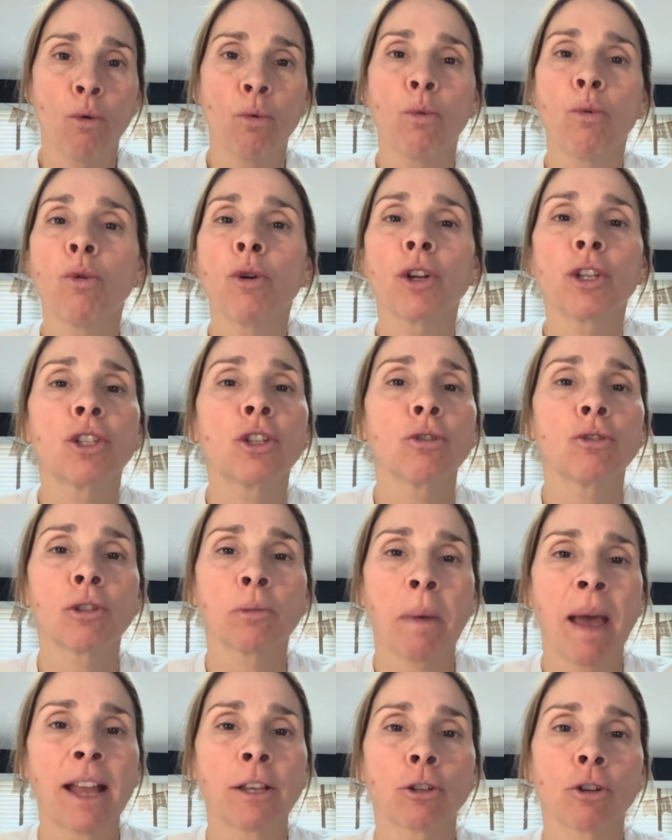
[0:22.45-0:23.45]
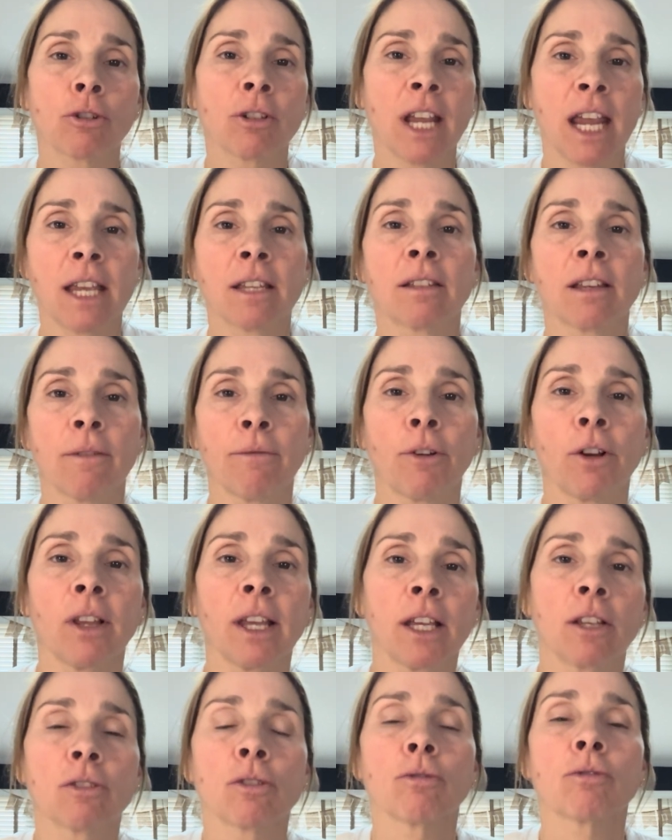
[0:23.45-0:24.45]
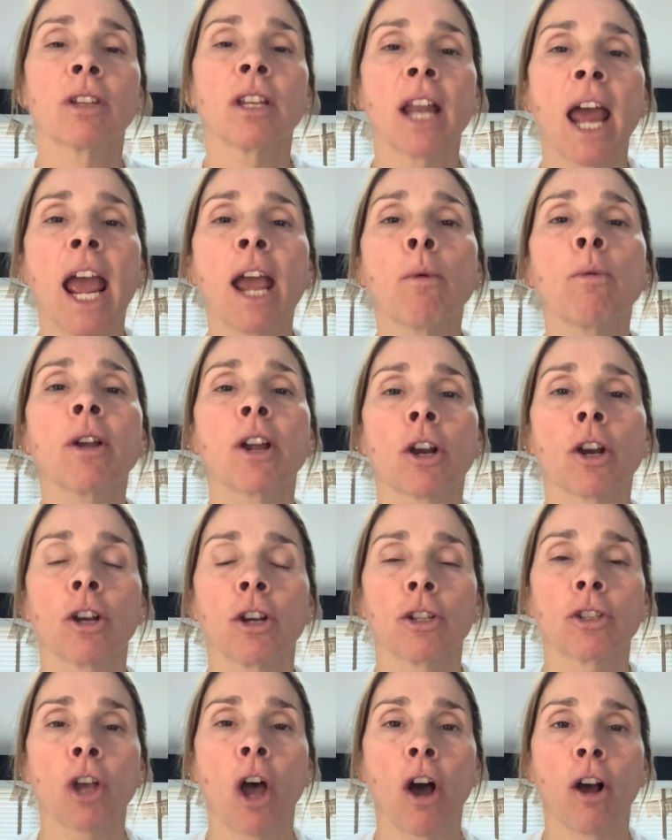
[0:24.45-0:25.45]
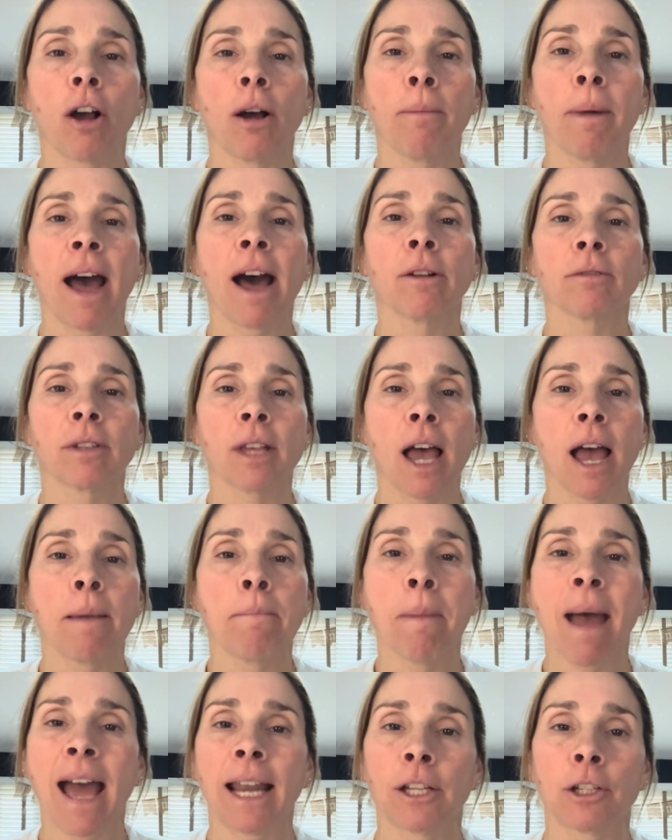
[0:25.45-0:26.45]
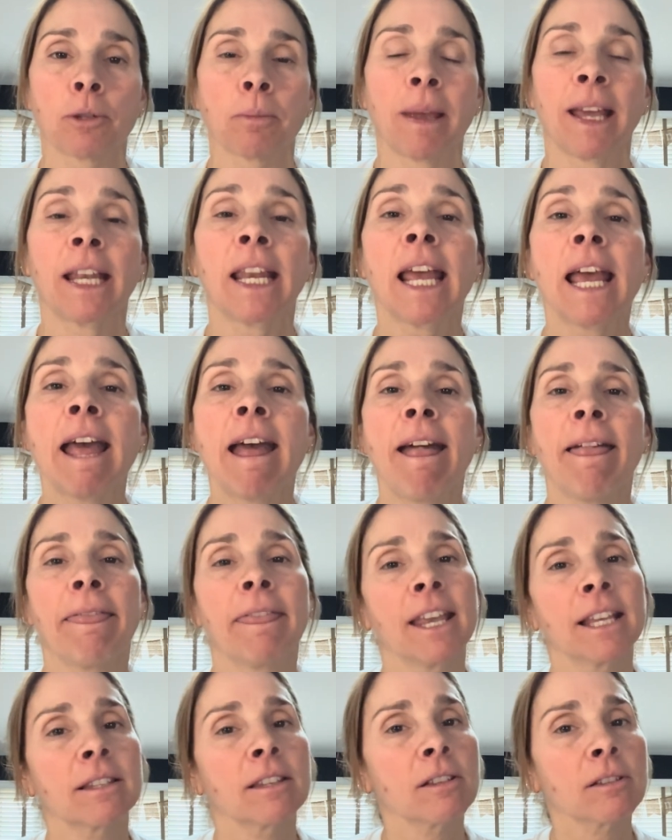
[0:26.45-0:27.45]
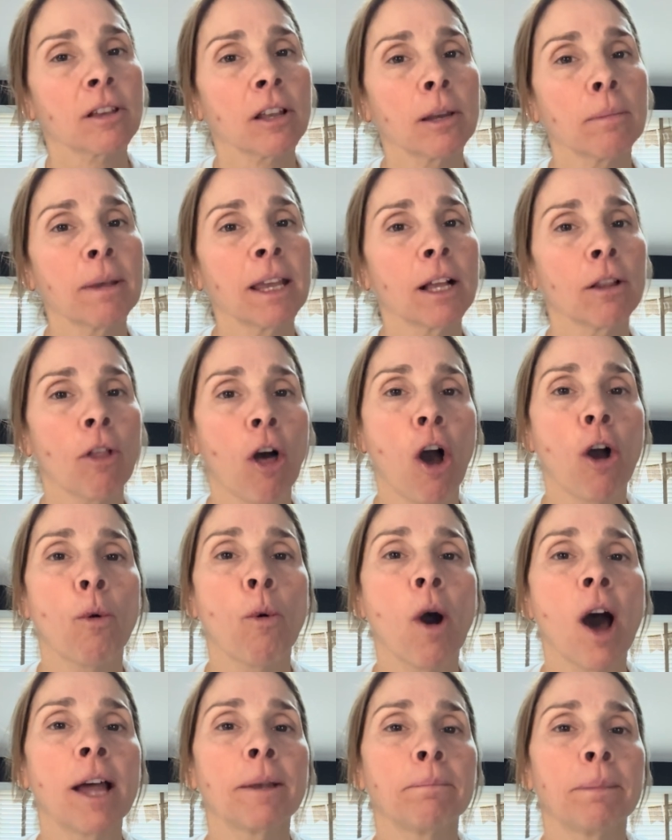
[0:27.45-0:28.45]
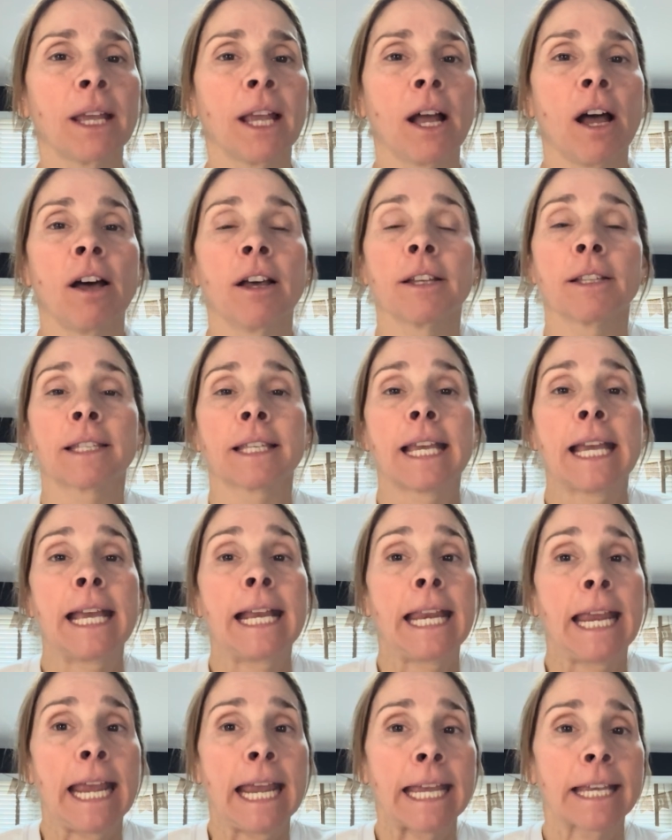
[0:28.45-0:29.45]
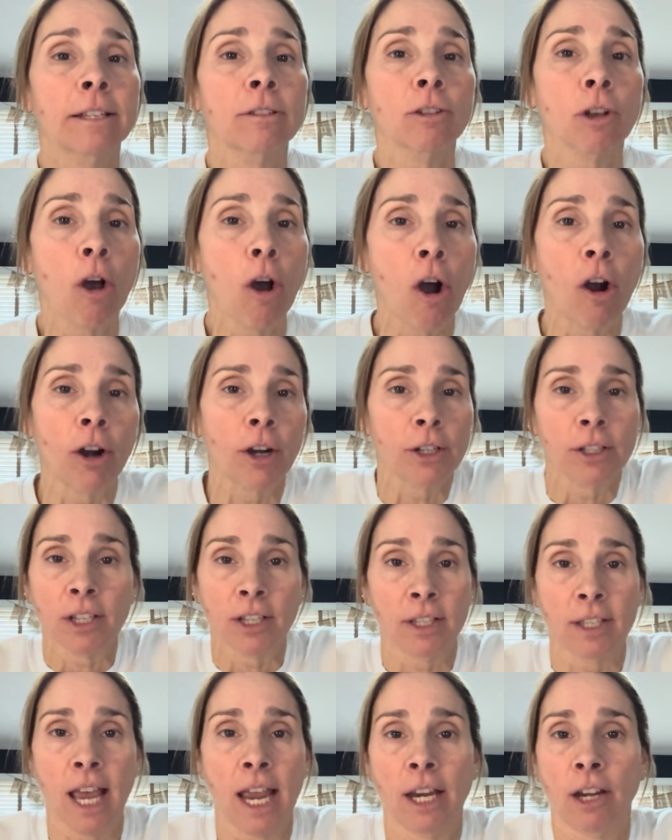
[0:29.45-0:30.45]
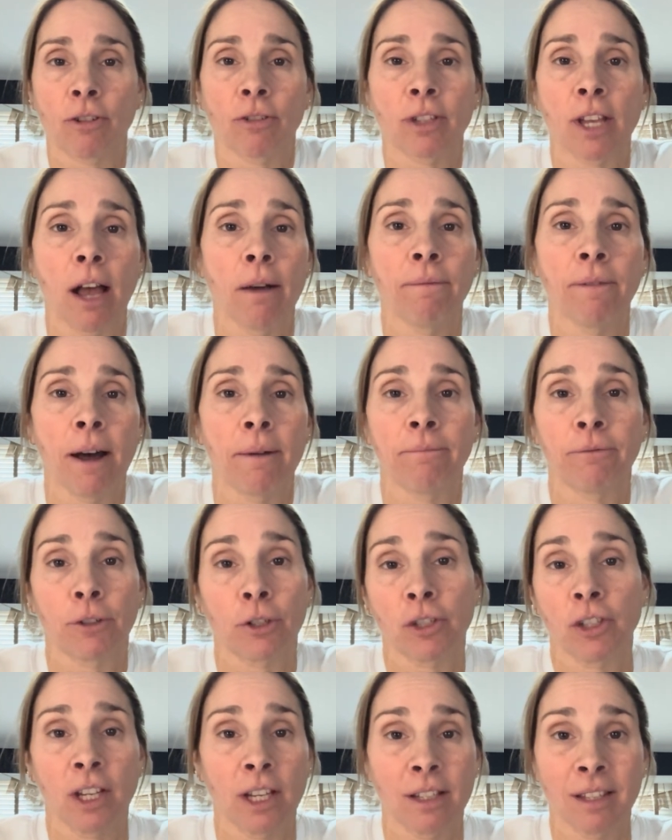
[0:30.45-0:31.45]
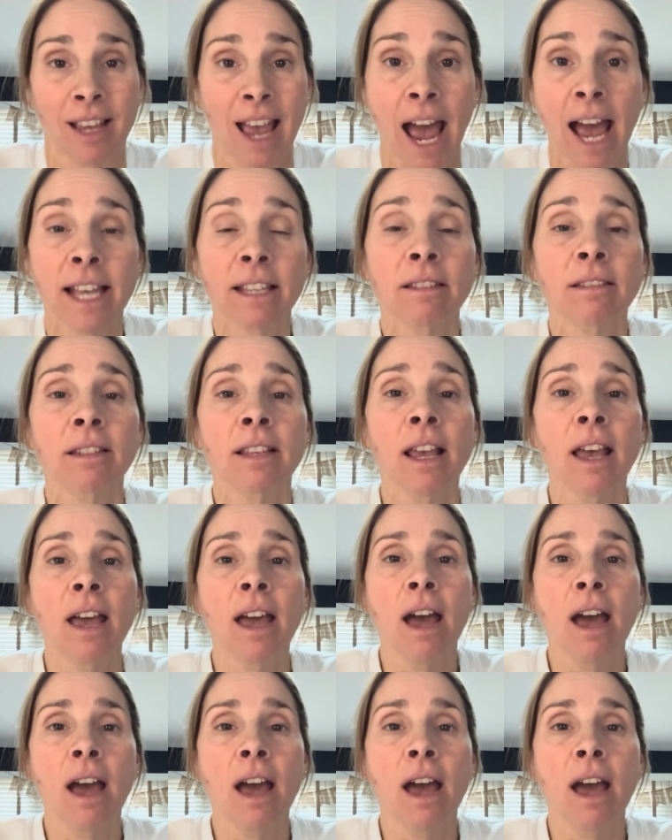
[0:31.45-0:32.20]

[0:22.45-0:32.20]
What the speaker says: Would you spend your days differently? So today we are going to talk about time management. This is going to be a long one because it is hard to set yourself up for success.